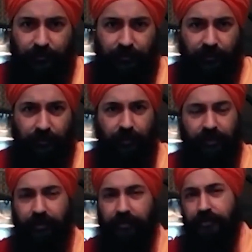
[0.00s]
our
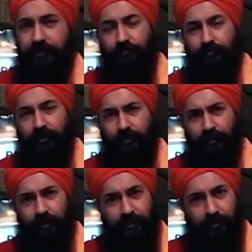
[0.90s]
Q&As.
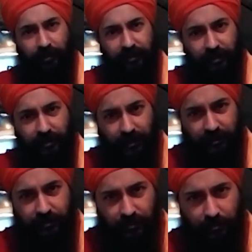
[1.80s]
The
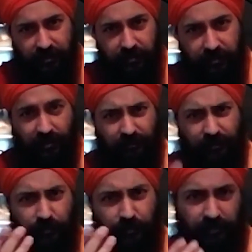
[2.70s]
mantra is the mantra
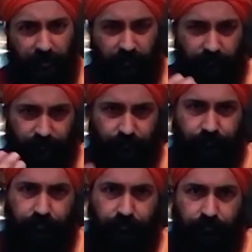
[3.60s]
of unity.
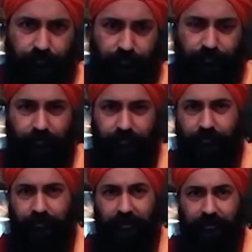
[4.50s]

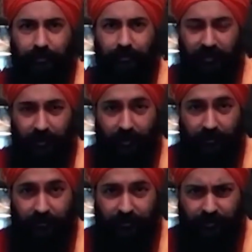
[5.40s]
The mantra
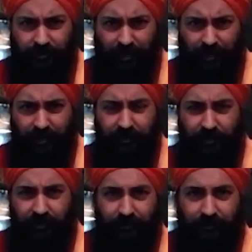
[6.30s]
of
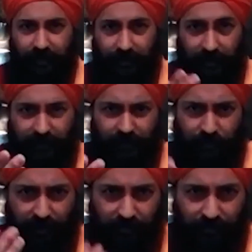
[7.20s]
realizing that the other
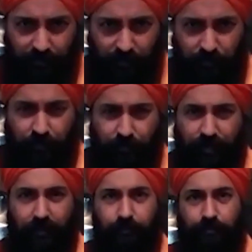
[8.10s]
self is also
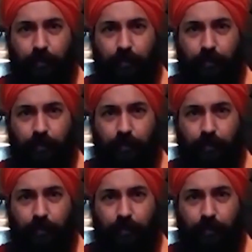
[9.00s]
me.